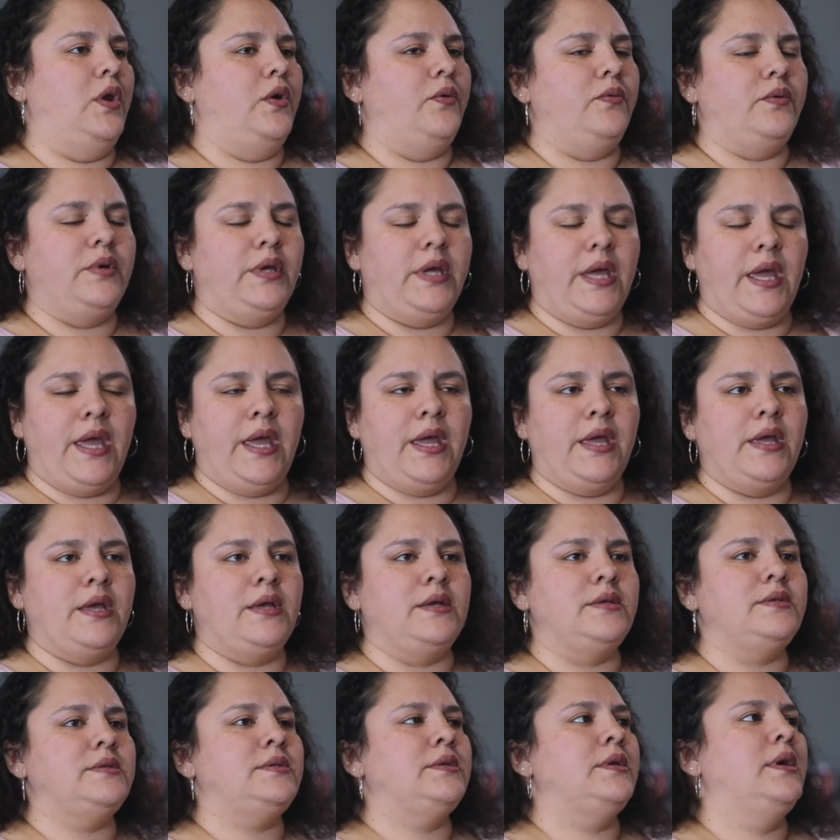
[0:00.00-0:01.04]
No
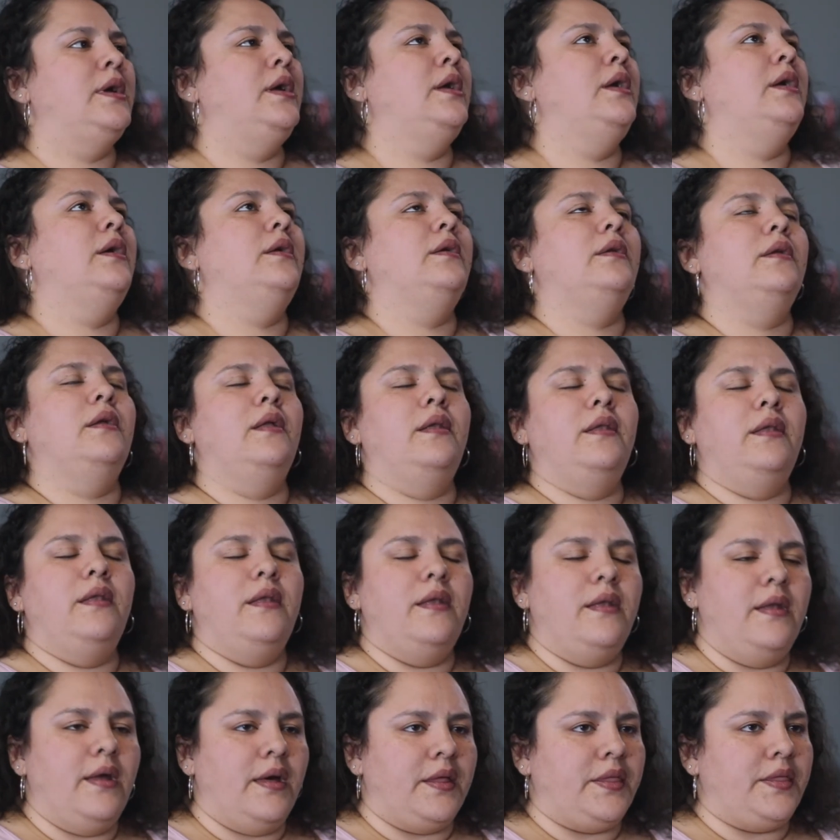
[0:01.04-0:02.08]
gangs.
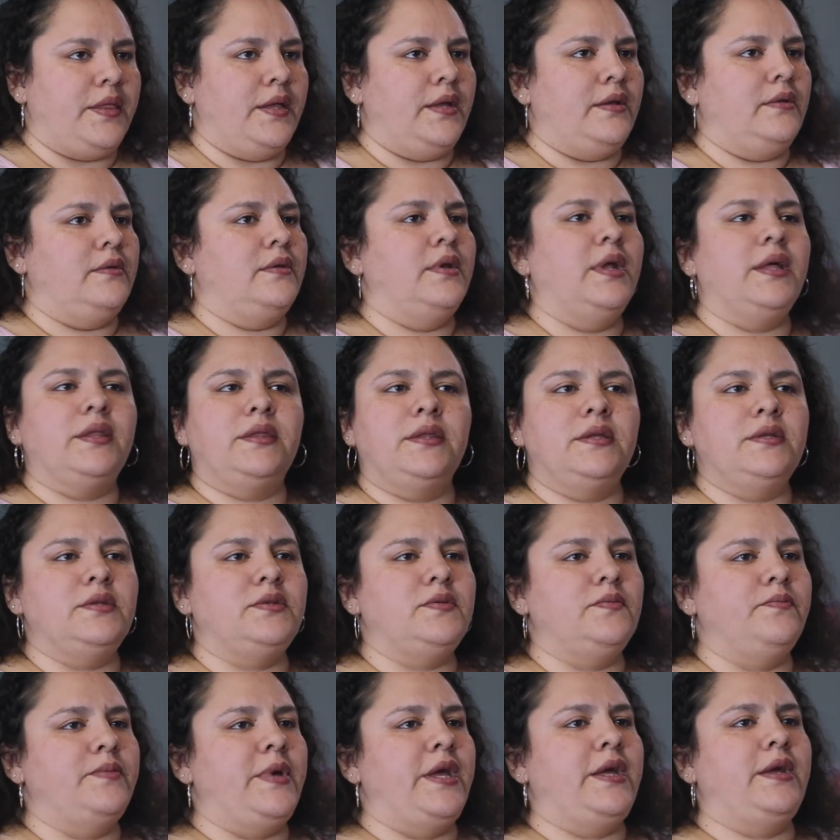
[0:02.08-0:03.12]
Nothing. Nothing
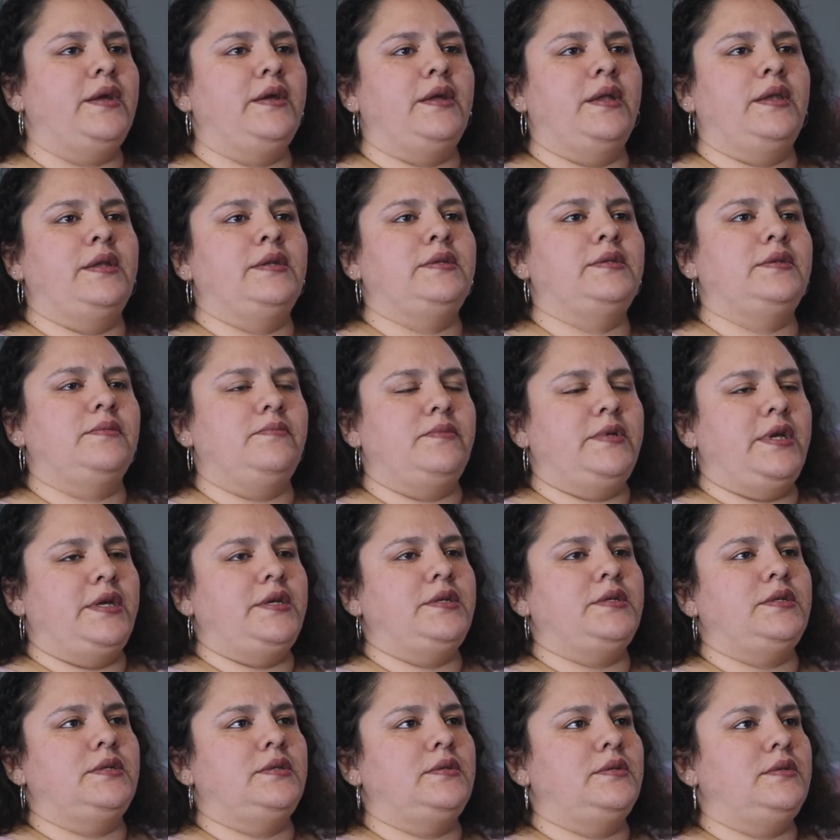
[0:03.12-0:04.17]
to make any
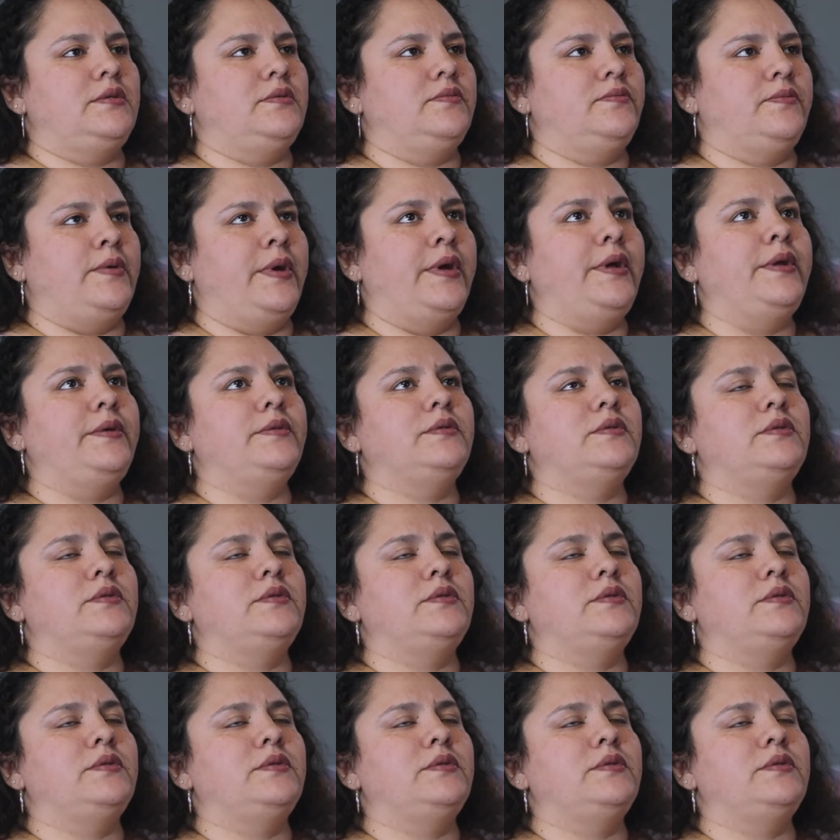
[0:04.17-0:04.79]
temptations, right?